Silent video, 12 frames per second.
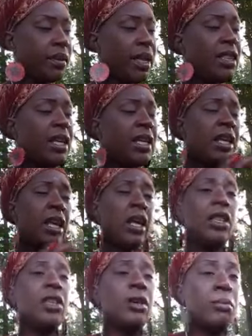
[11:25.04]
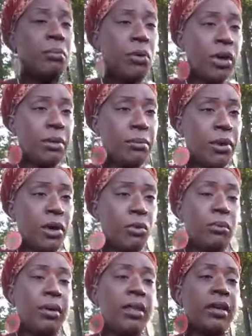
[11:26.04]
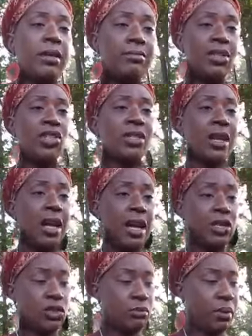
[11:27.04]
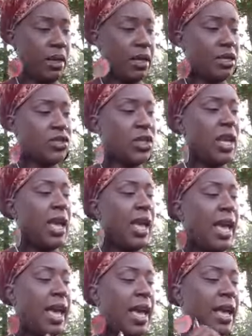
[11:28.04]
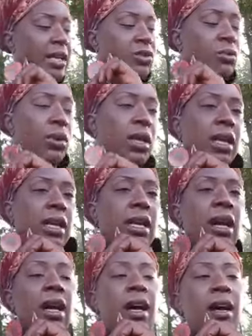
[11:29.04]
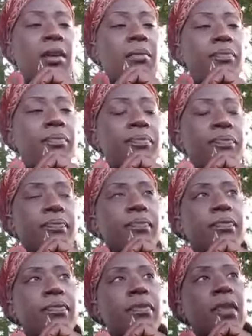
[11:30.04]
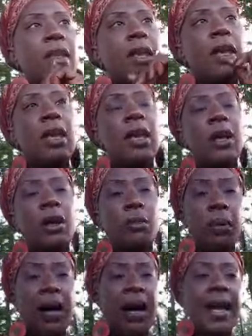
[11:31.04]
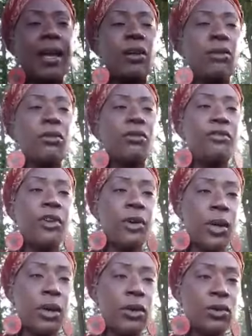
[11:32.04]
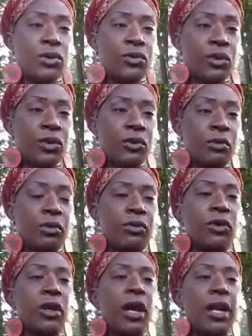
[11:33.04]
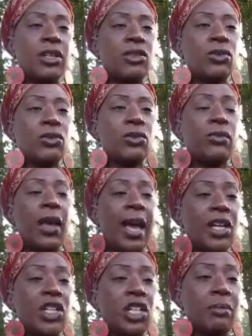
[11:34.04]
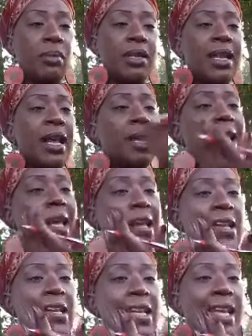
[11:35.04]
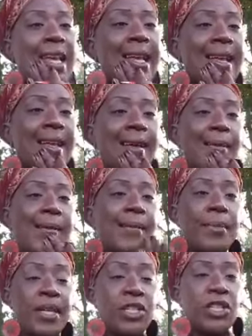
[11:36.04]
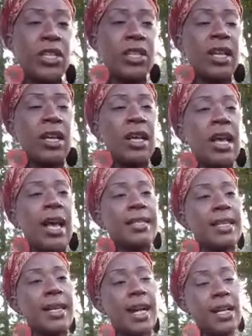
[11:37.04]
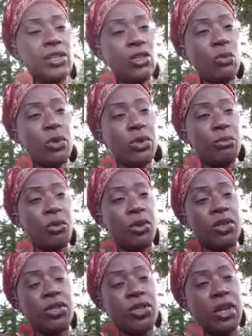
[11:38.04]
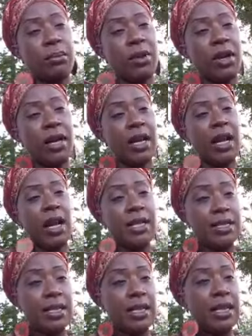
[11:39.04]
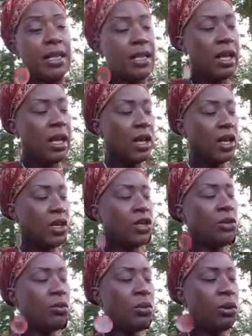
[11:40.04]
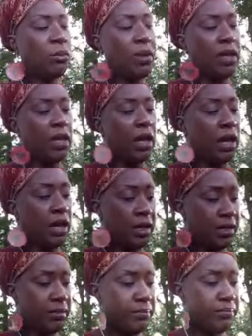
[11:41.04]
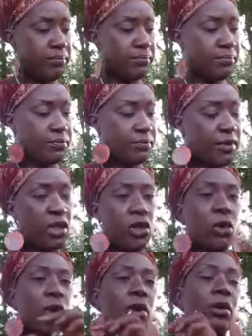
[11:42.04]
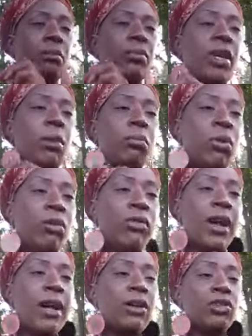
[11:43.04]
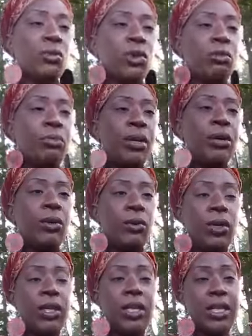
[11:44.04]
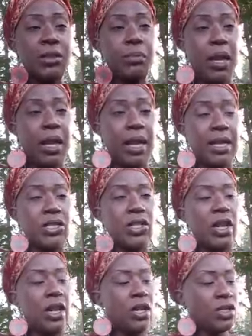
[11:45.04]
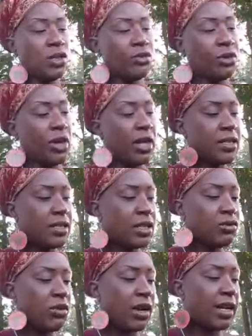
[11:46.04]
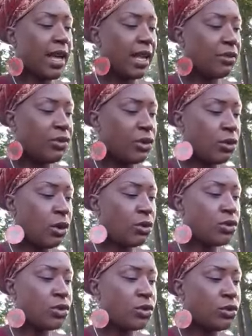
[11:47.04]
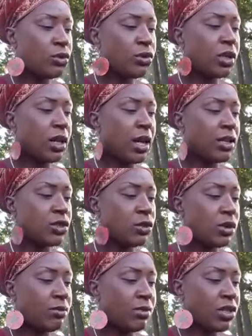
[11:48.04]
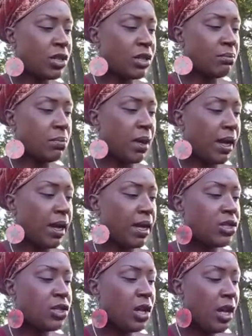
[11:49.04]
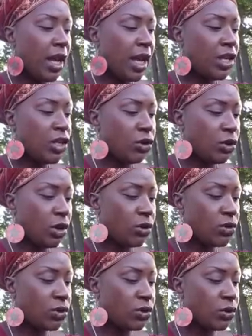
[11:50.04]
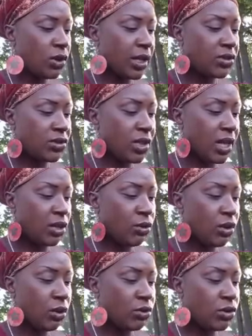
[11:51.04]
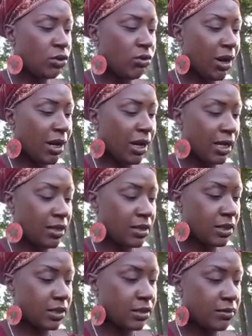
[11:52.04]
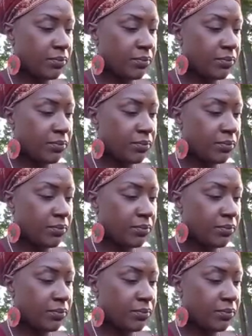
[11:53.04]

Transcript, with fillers: And then the important part will be the commission consul page. As we um, compile photos for, for consuls who've actually been delegated a commission as a consul with the Moorish American Consulate, you will be, um, your, their profiles will be on this page. So for instance, right now, if you go to the Consul Commission and page, and you go to, let's say you go to Great Lakes,